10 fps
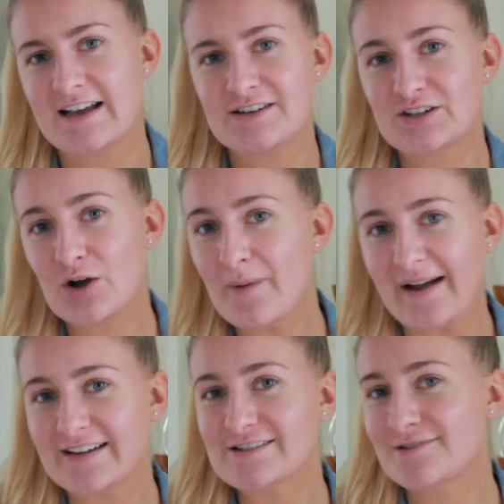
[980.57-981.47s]
I had to go
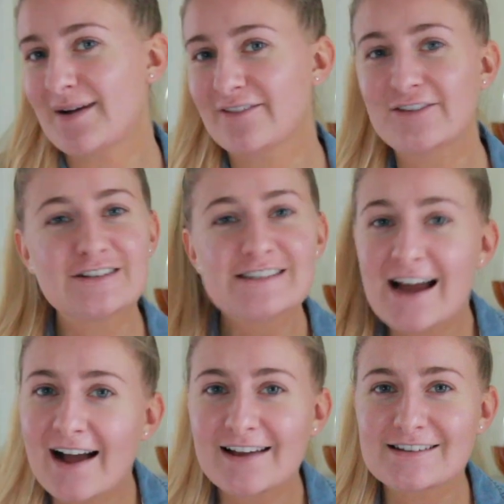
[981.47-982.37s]
back and do my first
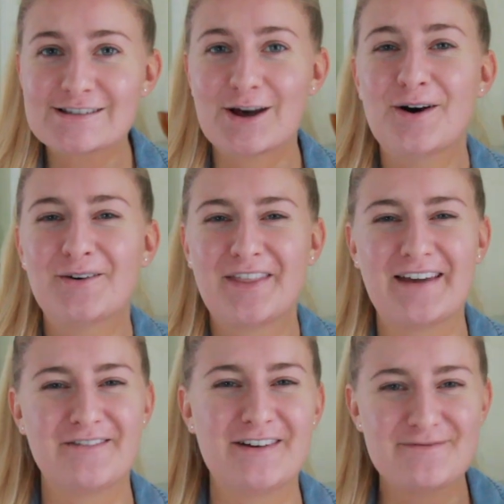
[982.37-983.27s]
eye so
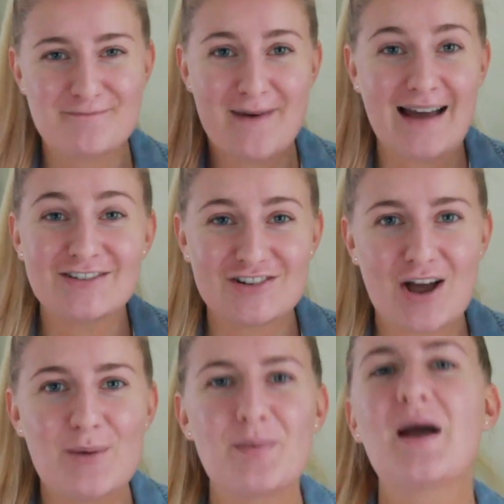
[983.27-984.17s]
they wouldn't match
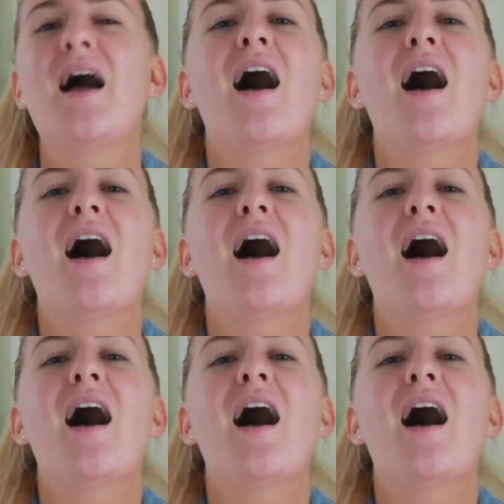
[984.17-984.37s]
up.